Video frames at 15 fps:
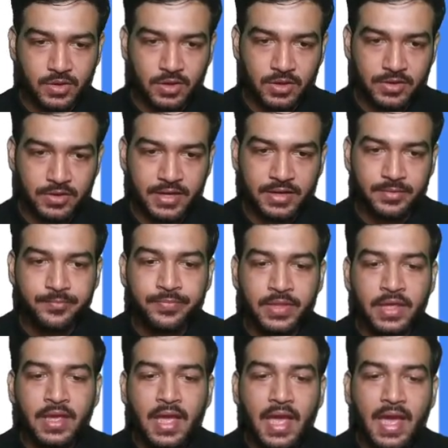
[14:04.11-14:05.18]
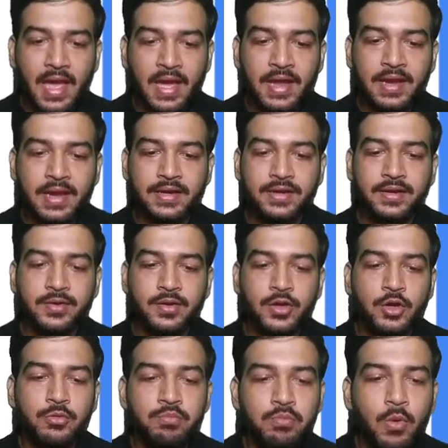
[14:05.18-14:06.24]
All right, and
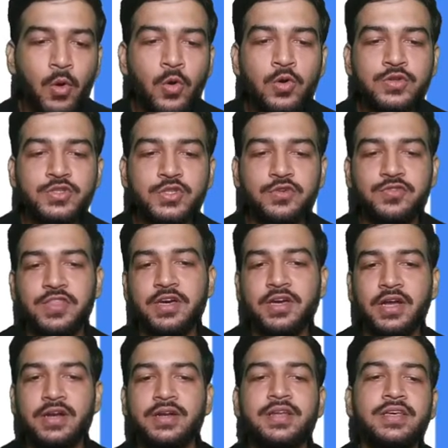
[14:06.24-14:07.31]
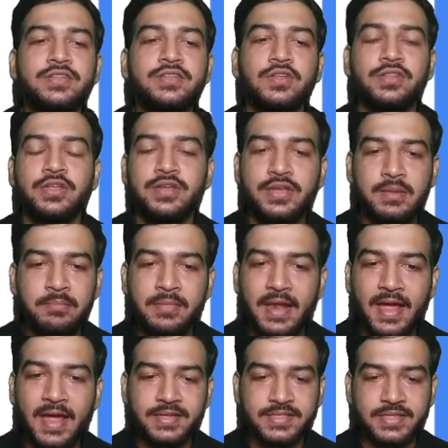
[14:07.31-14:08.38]
most of the countries on the rim
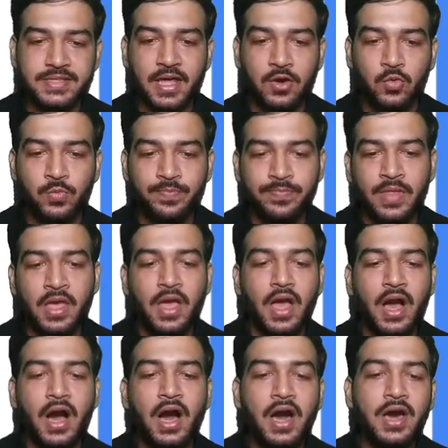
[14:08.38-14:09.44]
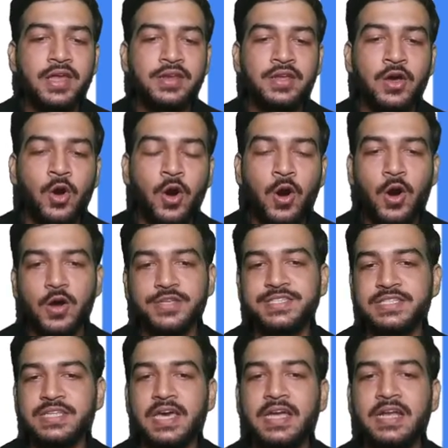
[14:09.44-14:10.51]
lands now are
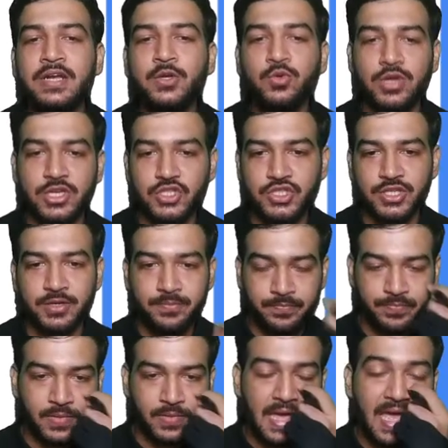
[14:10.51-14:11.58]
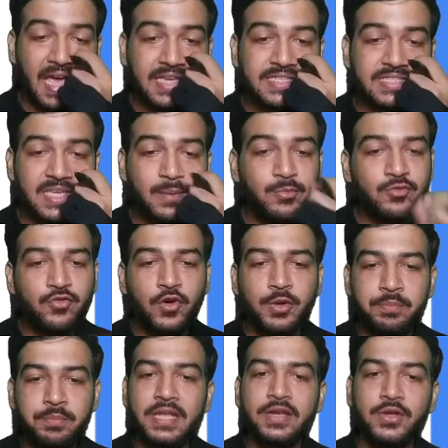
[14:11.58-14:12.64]
hostile to Russia, except for
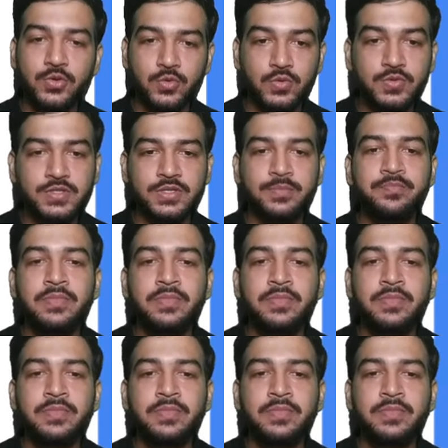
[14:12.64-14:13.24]
Belarus.